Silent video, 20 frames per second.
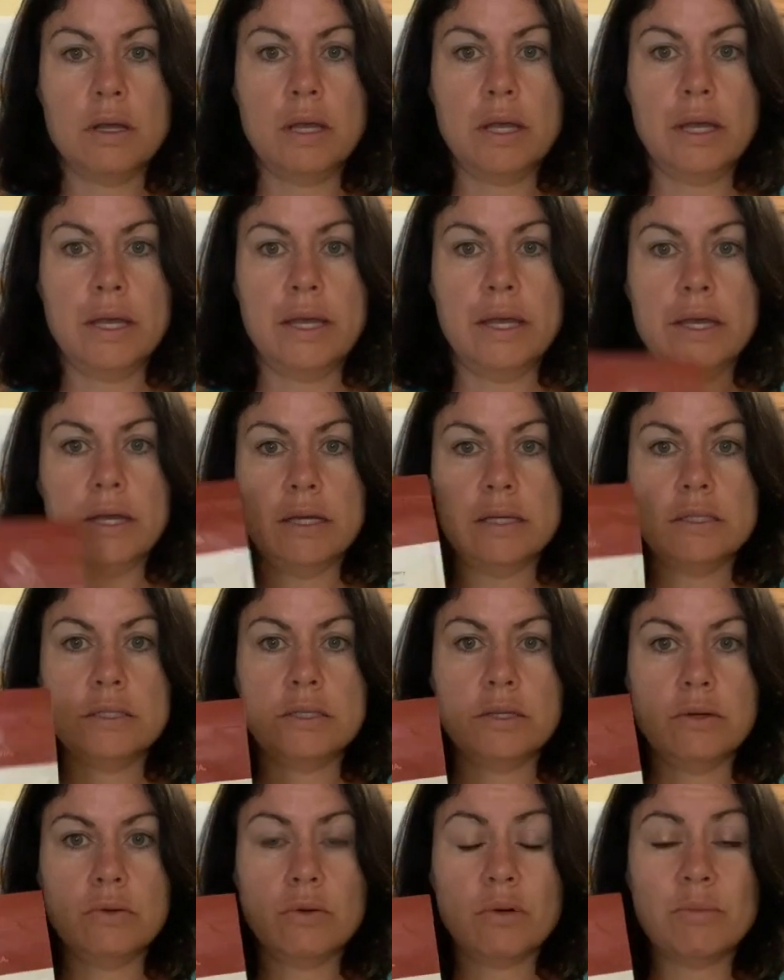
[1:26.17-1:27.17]
And
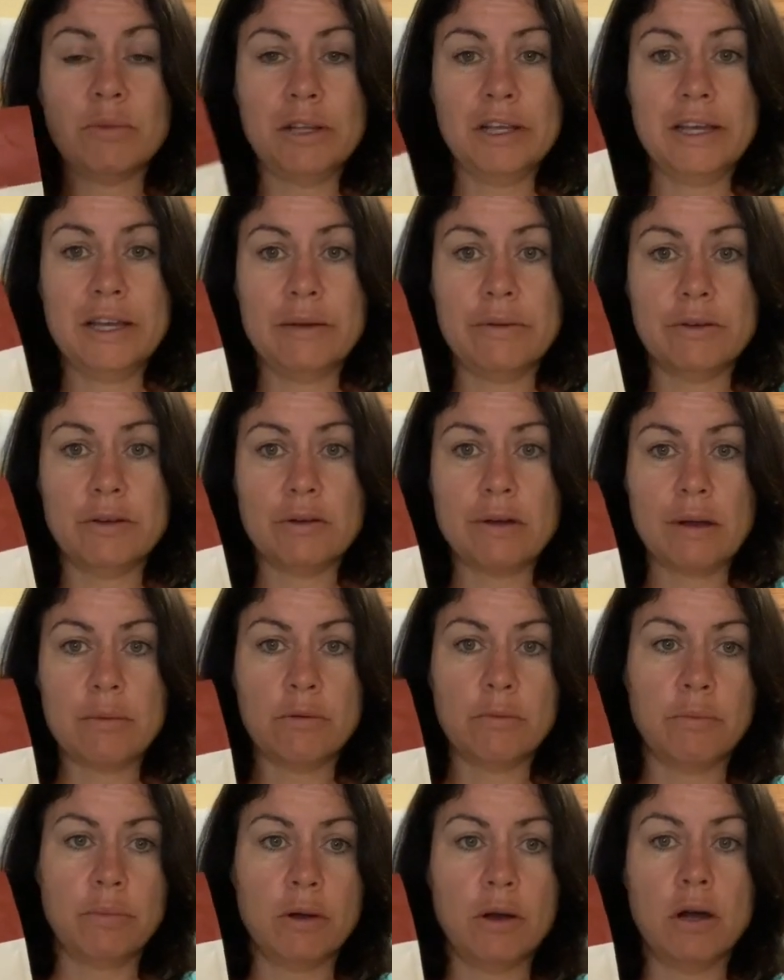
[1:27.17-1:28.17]
normally I would grab
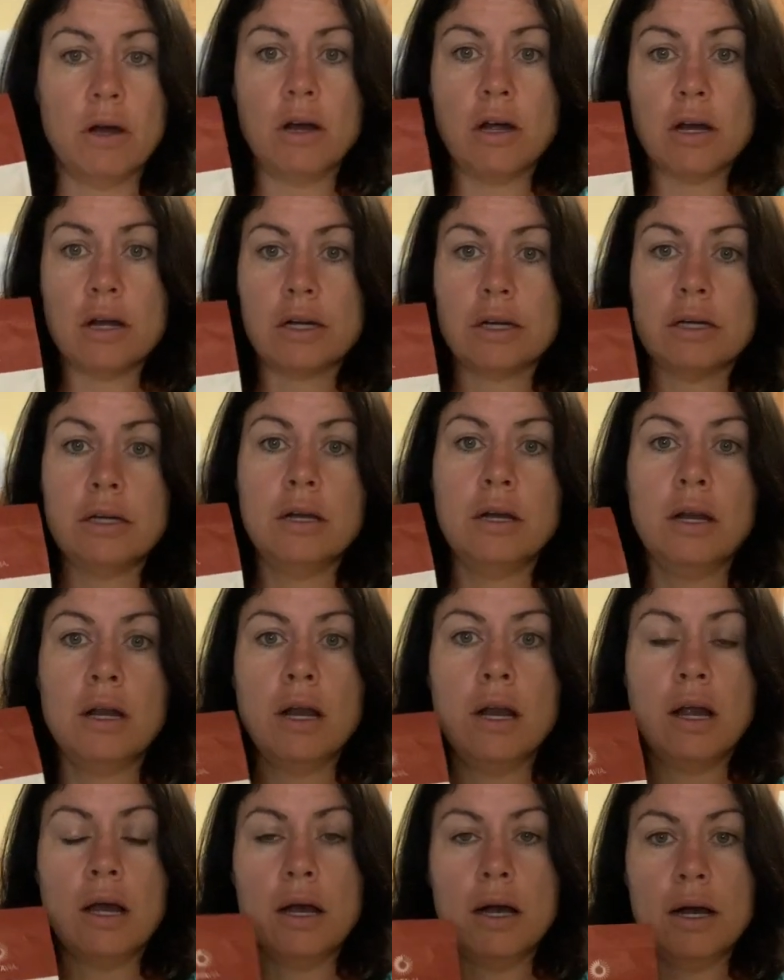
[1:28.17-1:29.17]
a bar,
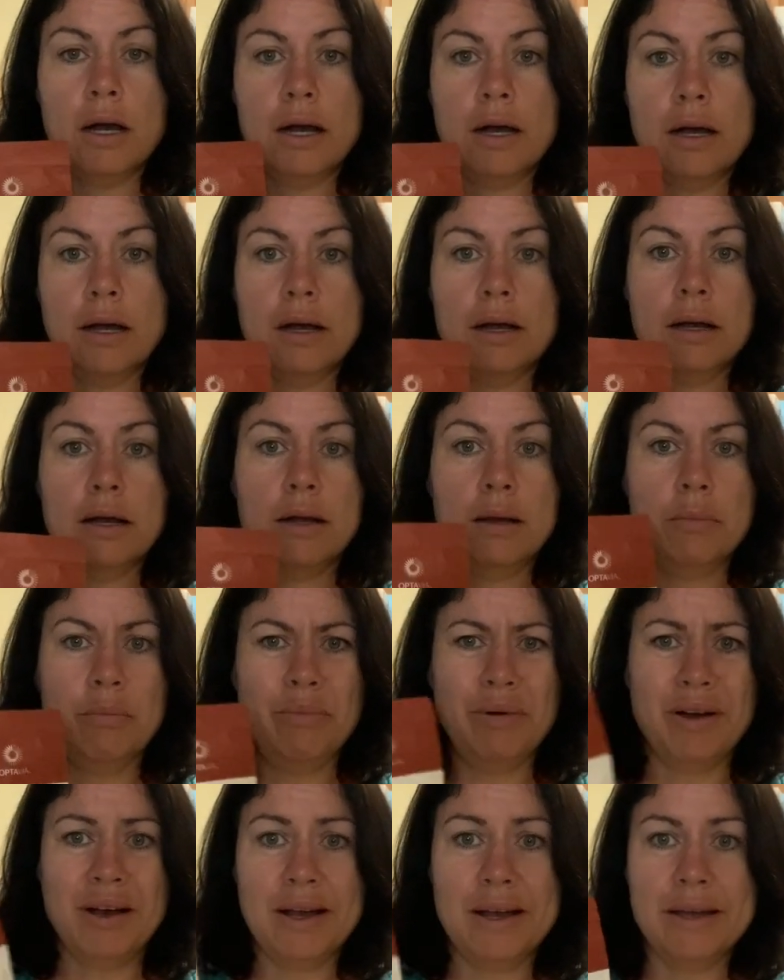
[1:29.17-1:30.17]

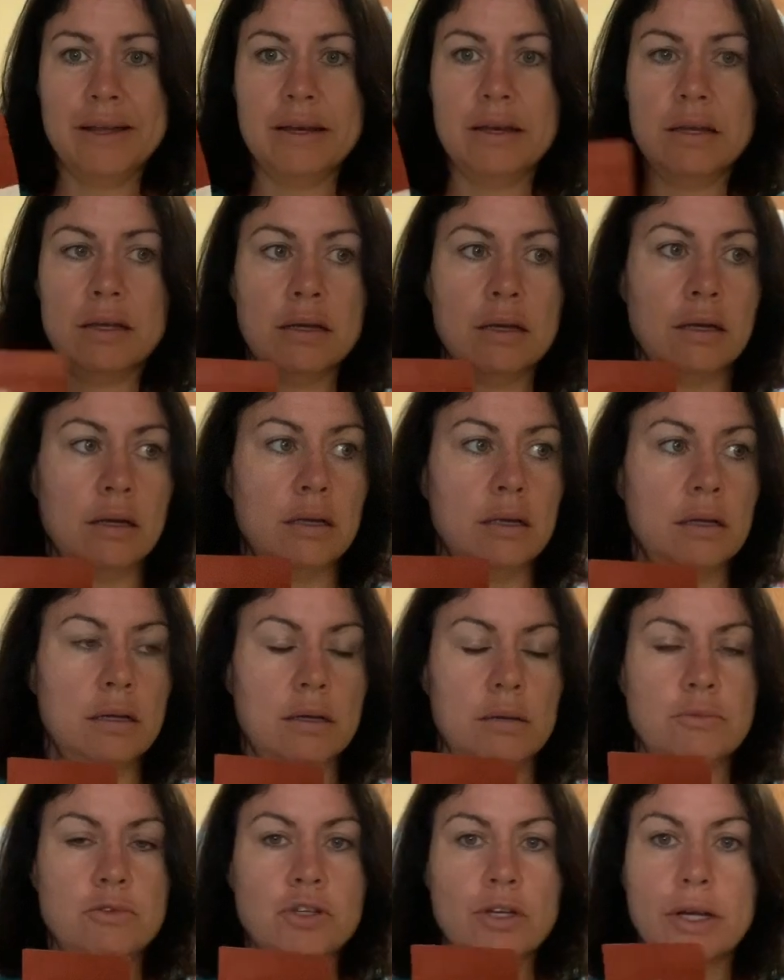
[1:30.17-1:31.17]
but
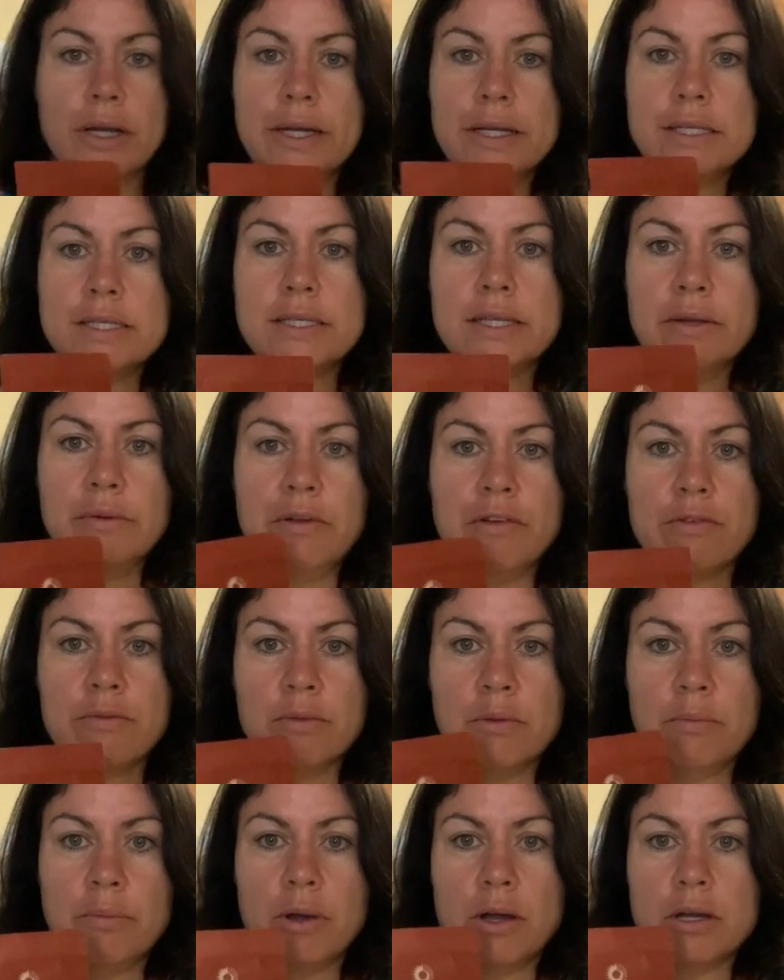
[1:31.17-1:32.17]
I'm trying to stay away from
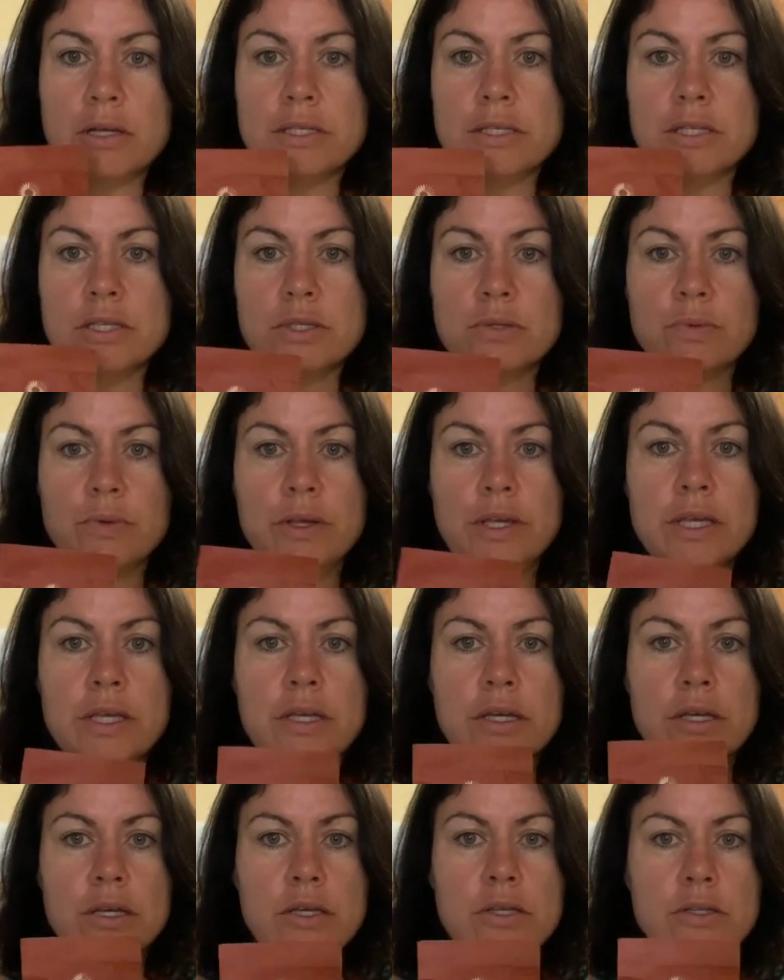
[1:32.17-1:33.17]
the bars this
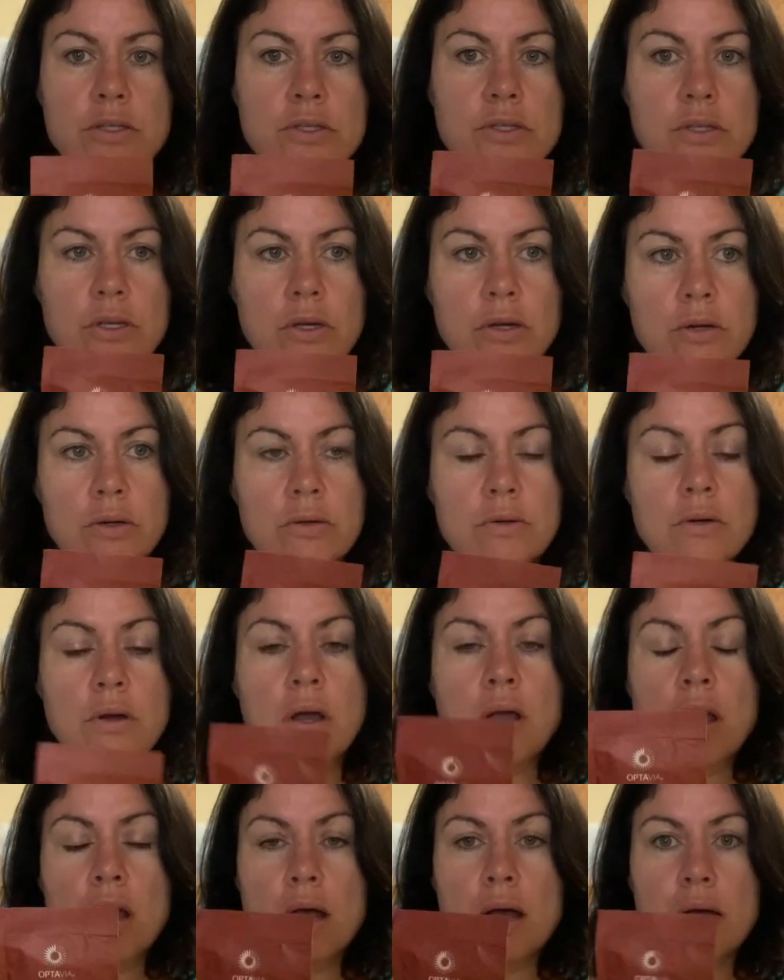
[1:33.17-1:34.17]
week, so
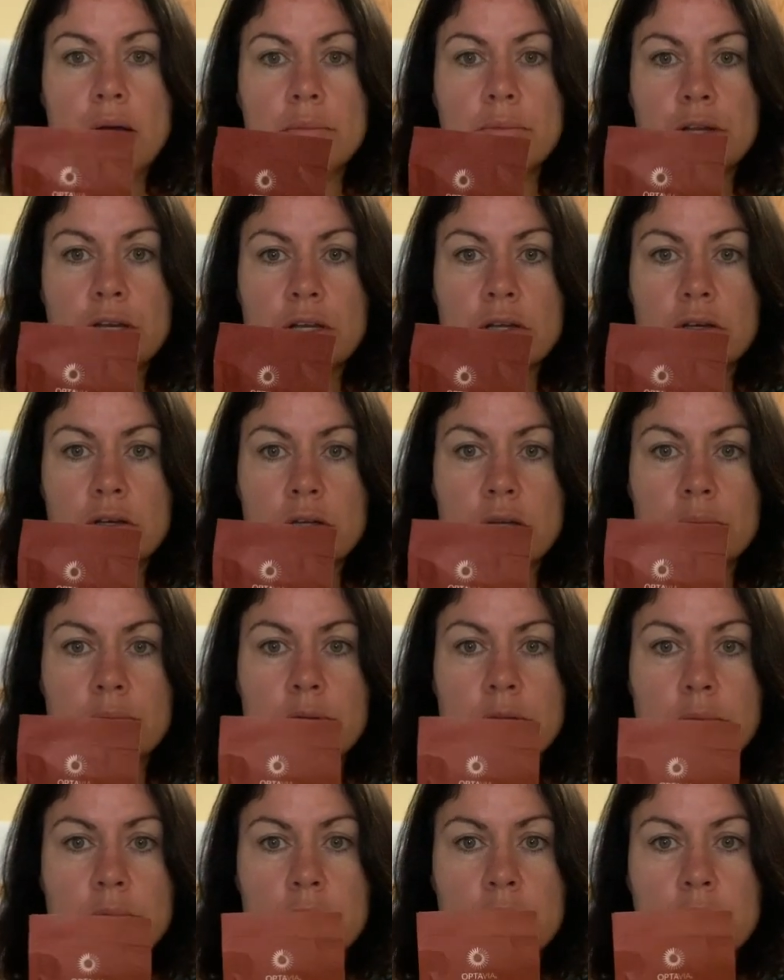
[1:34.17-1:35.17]
I'm gonna cook up
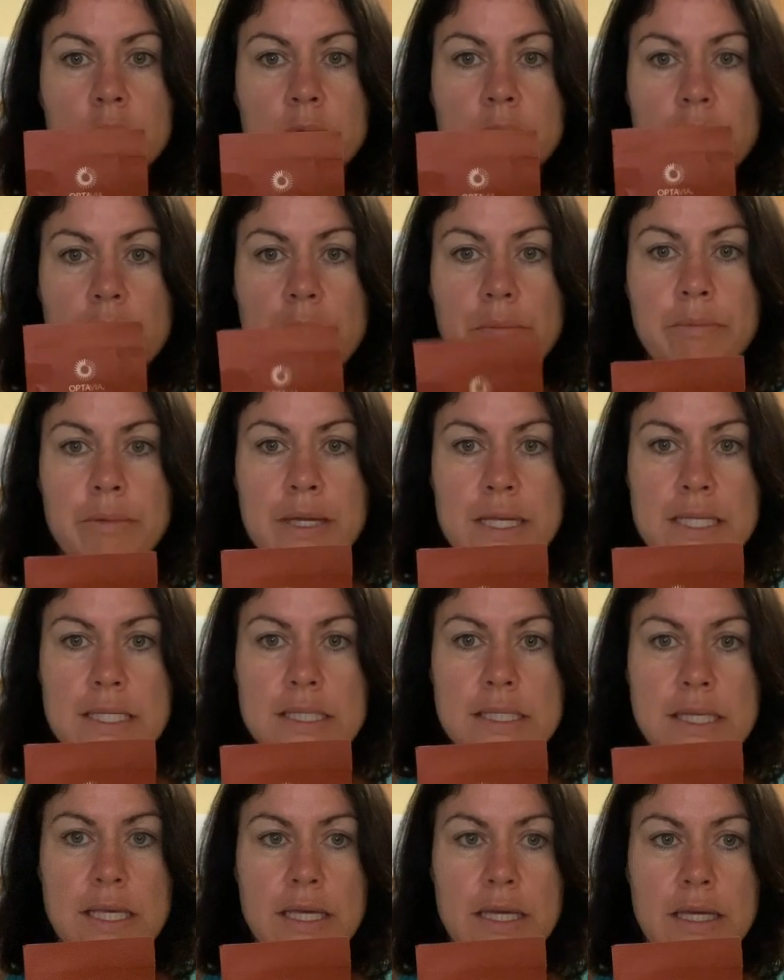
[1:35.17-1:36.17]
the blueberry
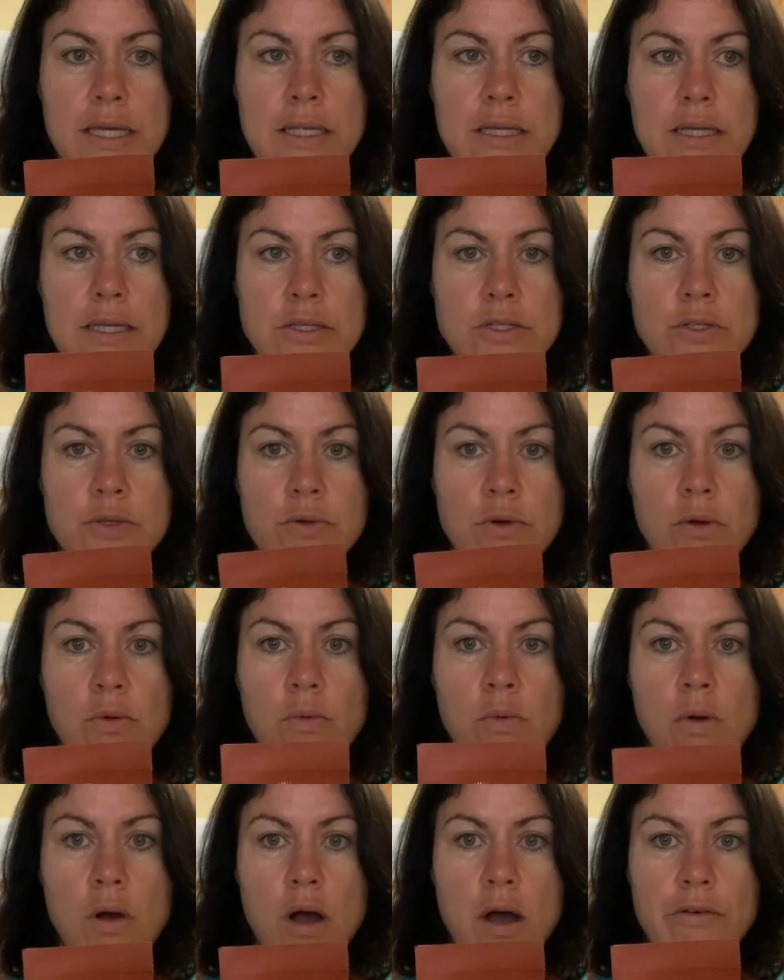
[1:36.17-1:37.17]
biscuit into a
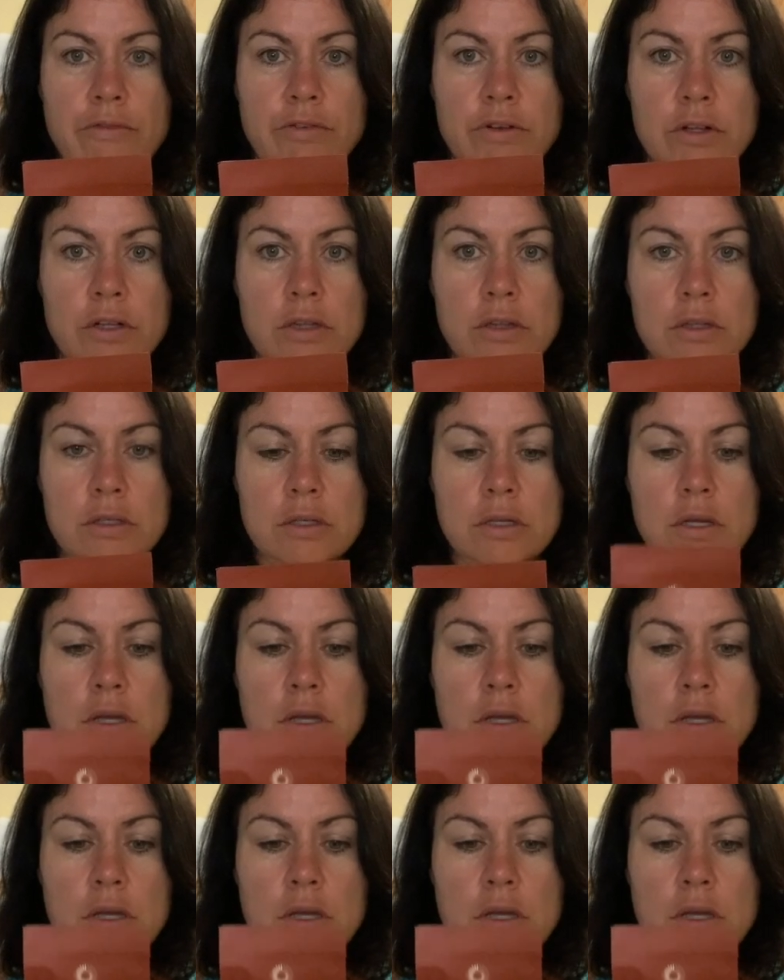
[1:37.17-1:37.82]
waffle.